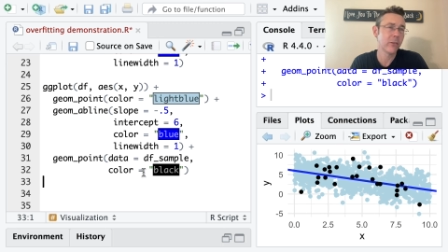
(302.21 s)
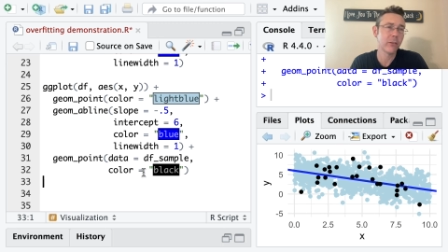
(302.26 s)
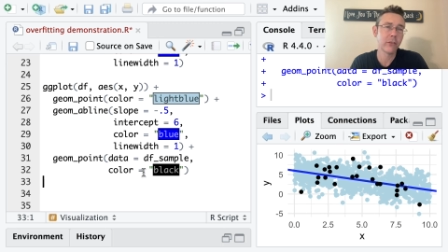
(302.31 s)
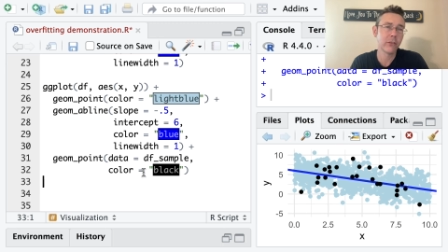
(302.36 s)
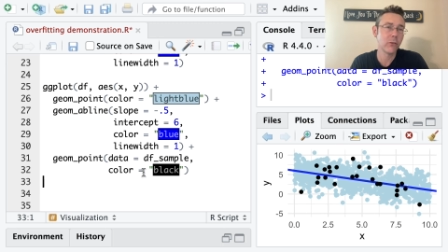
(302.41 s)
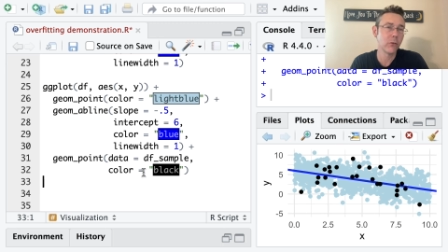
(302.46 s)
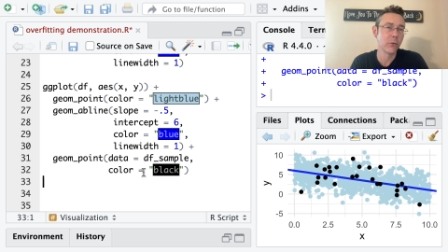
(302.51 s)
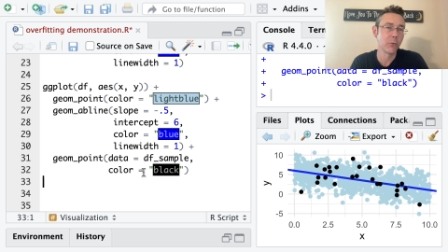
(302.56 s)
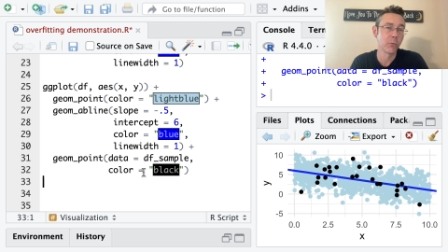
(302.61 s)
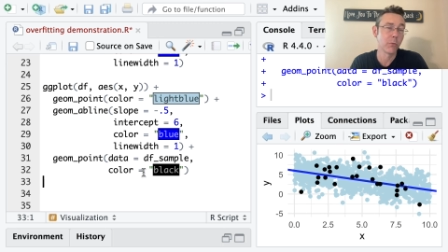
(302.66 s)

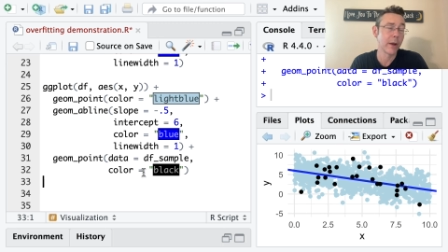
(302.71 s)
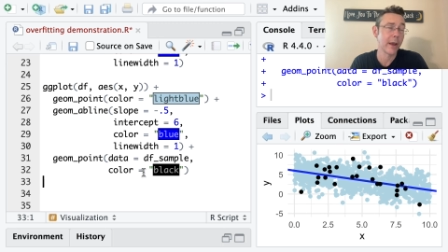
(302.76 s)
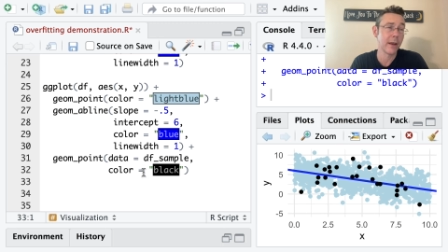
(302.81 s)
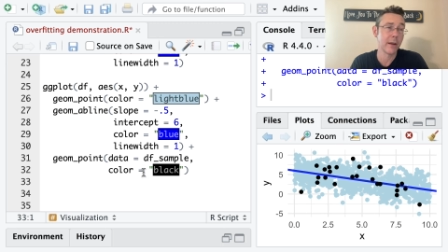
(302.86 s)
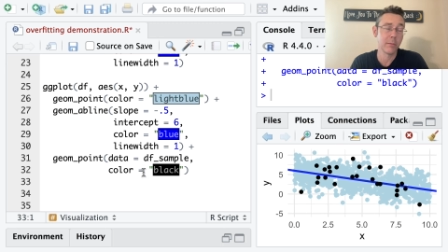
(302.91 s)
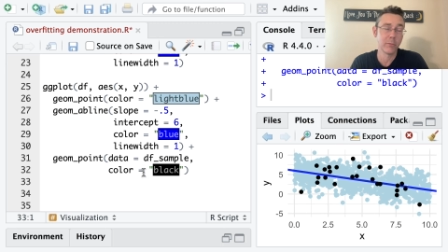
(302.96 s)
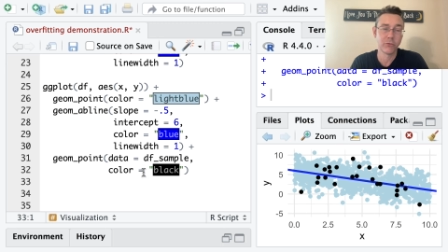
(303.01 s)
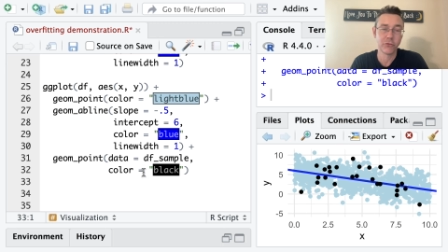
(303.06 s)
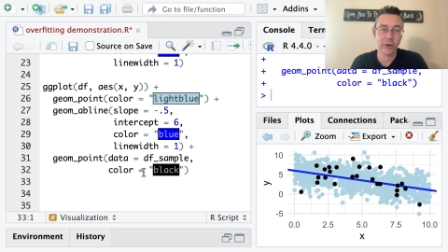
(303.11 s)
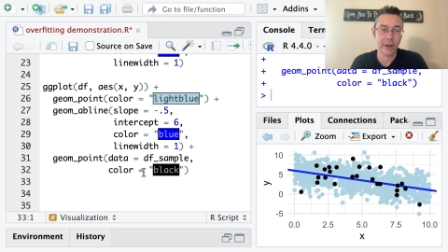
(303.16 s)
just due to
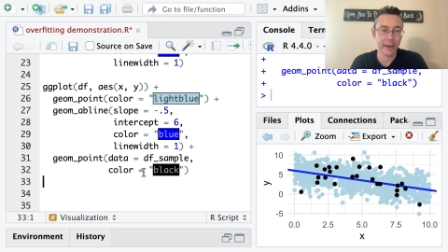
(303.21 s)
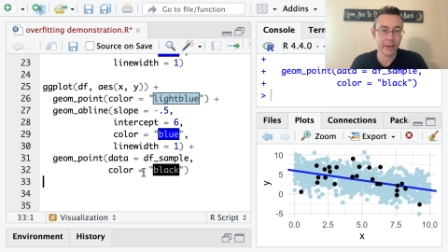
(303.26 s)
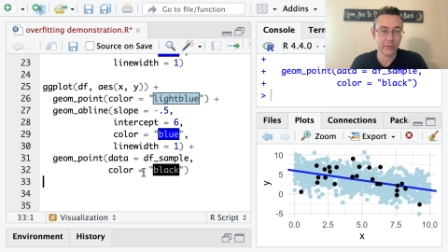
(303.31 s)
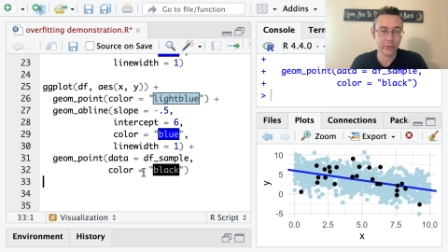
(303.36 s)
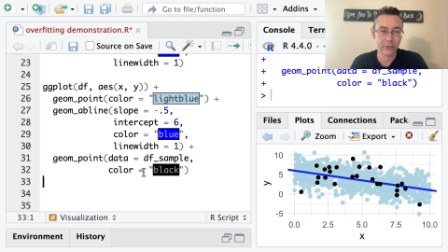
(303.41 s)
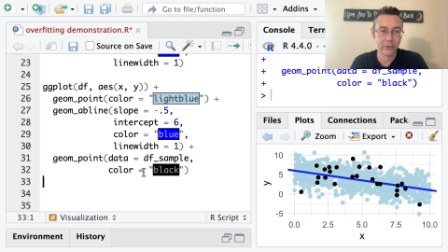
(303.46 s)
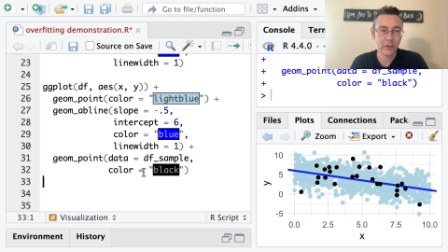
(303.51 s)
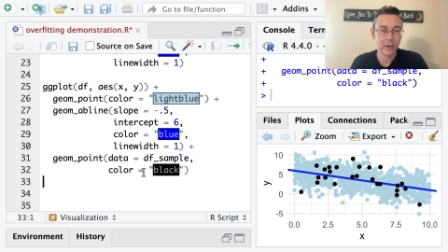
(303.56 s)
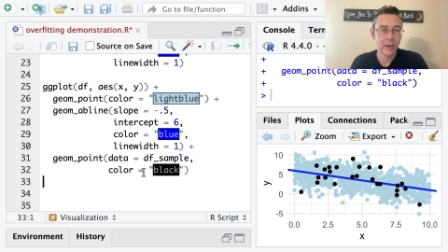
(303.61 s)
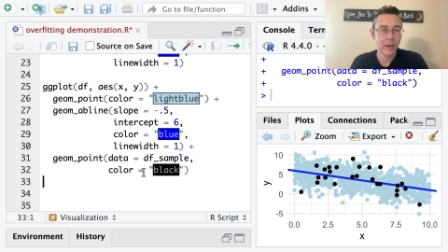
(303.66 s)
random
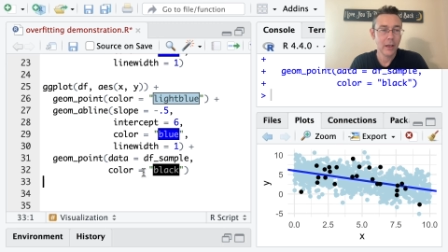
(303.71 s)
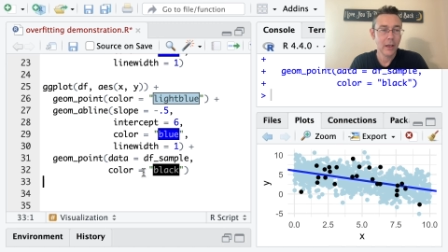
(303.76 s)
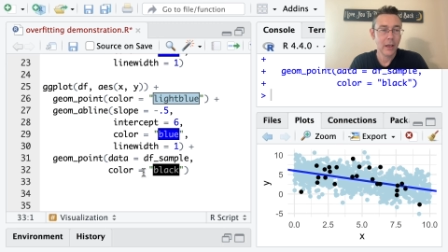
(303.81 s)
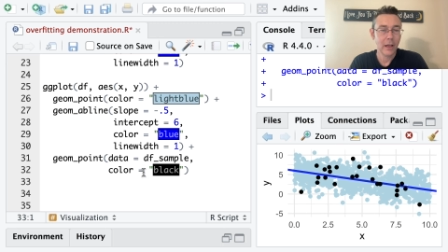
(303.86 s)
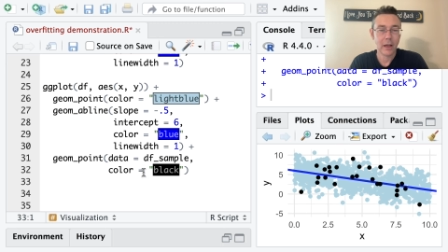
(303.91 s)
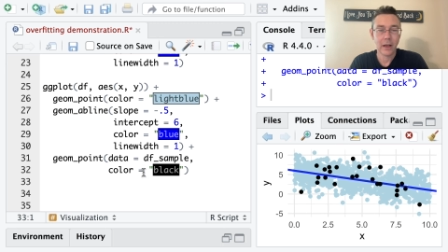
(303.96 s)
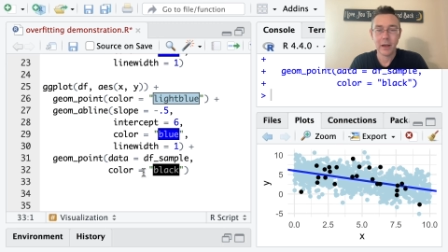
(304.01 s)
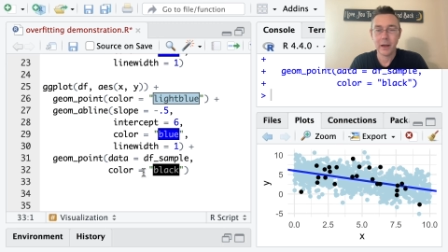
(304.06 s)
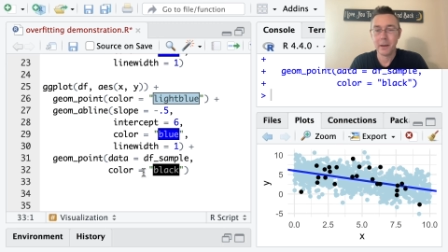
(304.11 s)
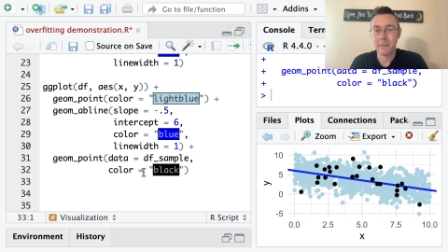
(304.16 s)
chance.
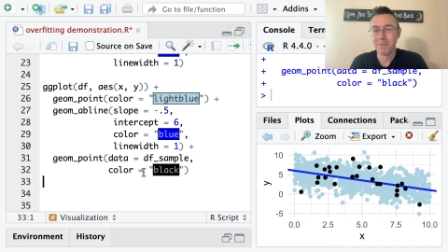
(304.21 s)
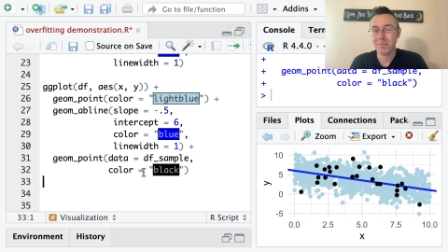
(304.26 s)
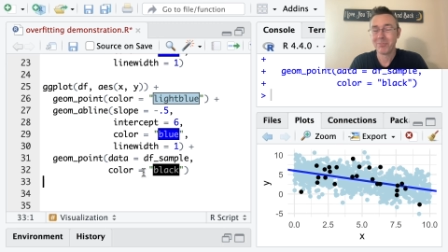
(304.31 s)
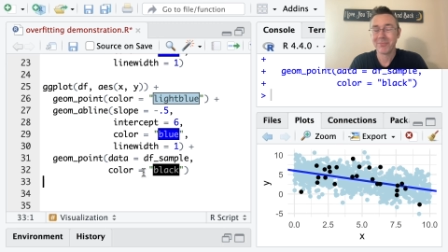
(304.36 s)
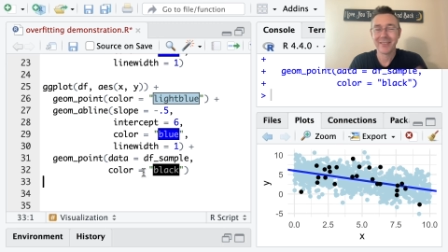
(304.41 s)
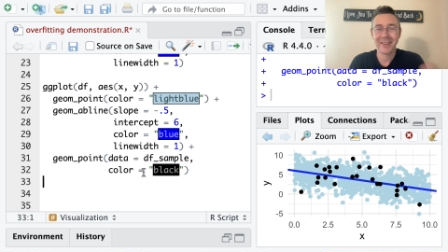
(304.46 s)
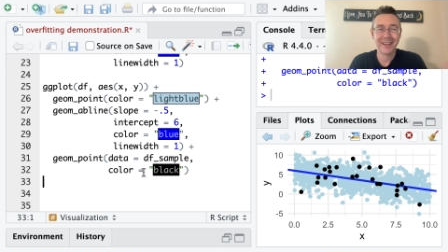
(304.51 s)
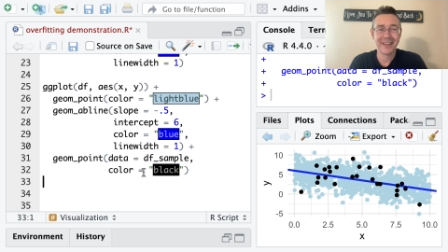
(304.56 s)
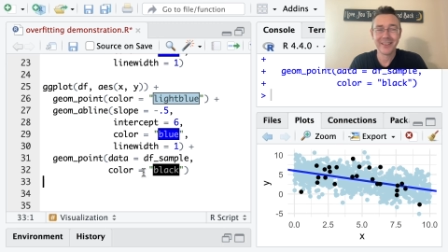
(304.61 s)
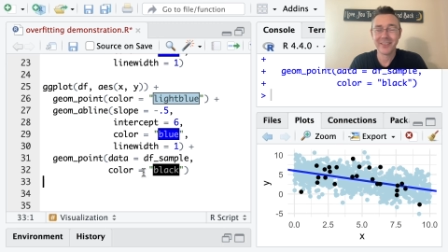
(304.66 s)
Um,
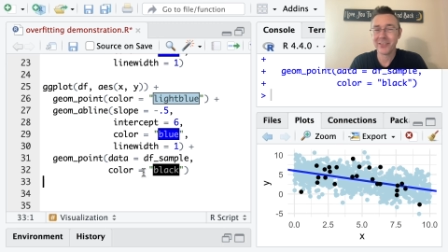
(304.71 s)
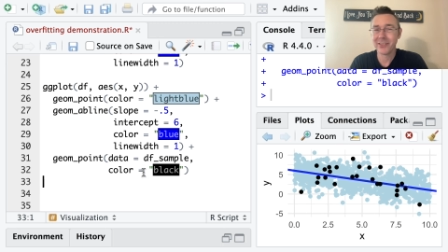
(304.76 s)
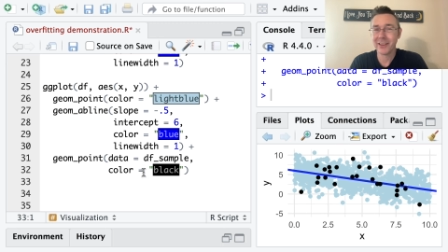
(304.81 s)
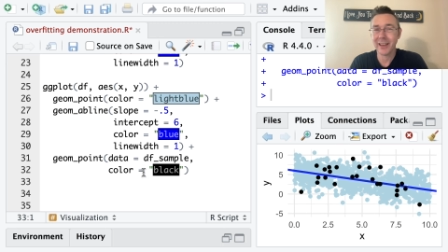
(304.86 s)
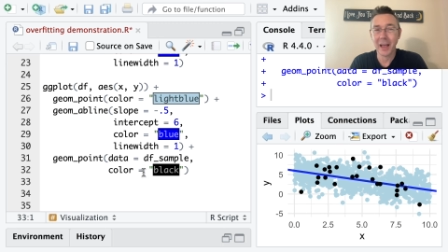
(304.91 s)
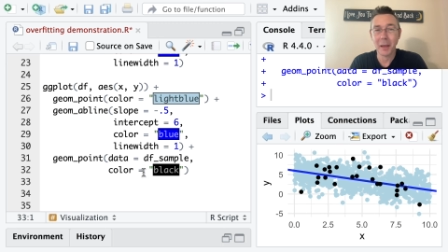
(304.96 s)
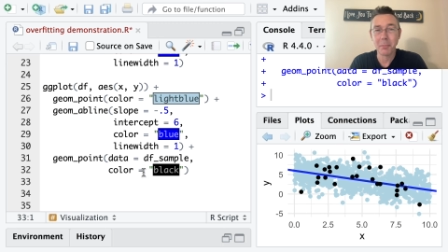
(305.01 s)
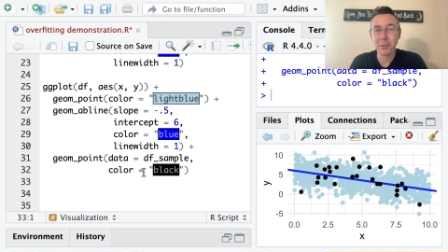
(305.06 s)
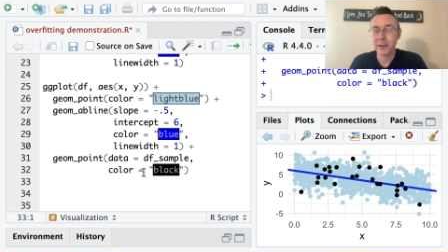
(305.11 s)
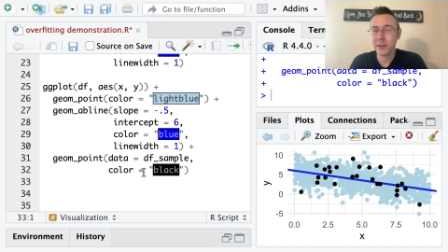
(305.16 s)

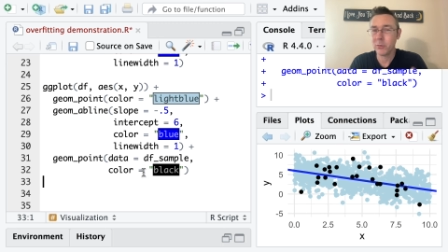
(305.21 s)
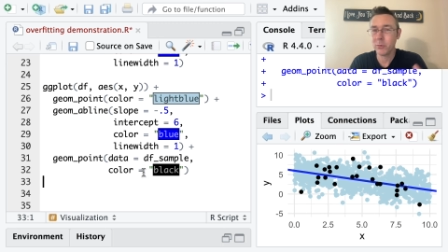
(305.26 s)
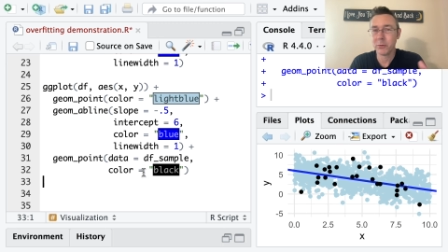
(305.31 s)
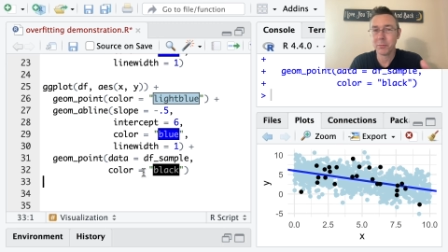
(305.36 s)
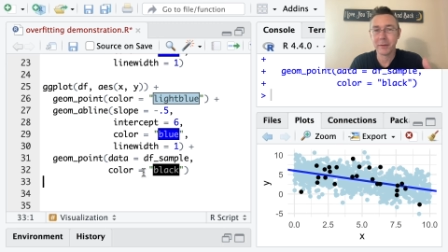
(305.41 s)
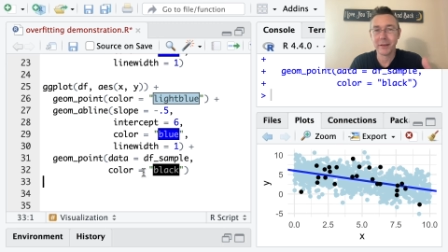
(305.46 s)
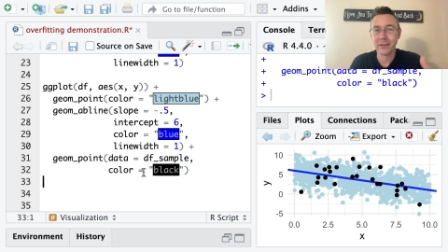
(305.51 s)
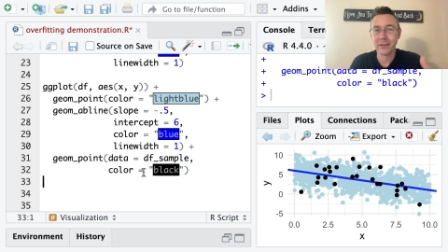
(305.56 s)
honestly, I played with my